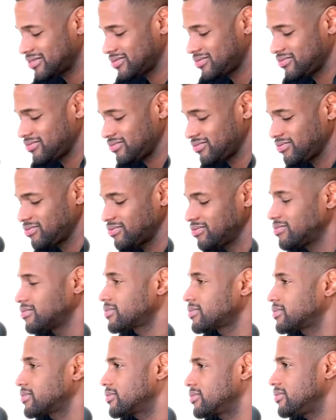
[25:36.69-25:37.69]
have to
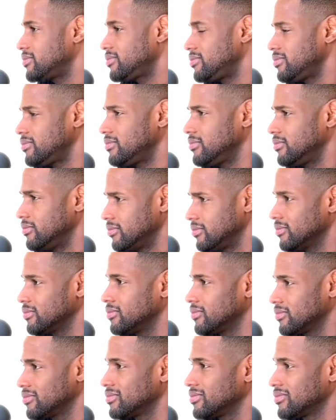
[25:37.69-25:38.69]
pat yourself on the back
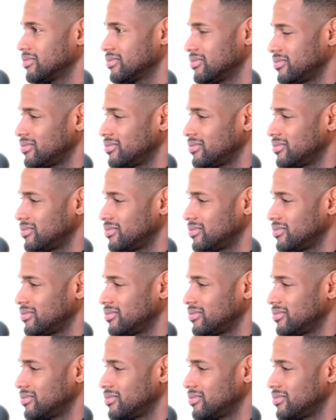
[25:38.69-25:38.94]
for